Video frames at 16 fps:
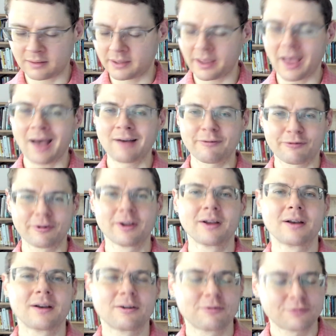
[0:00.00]
have
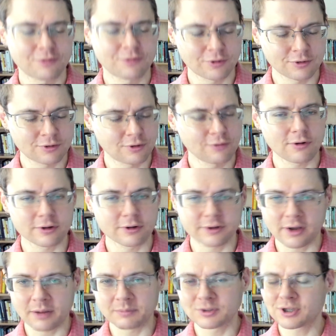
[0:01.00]
two
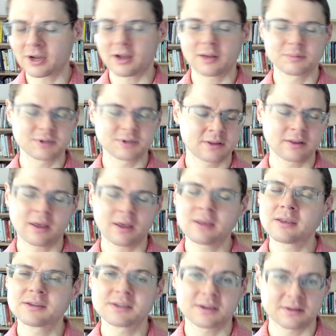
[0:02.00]
full-time jobs in
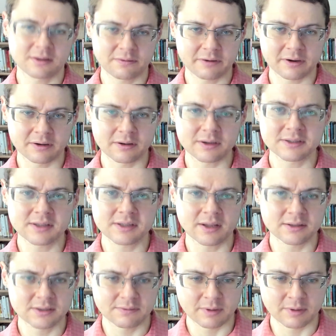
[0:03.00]
any significant extensive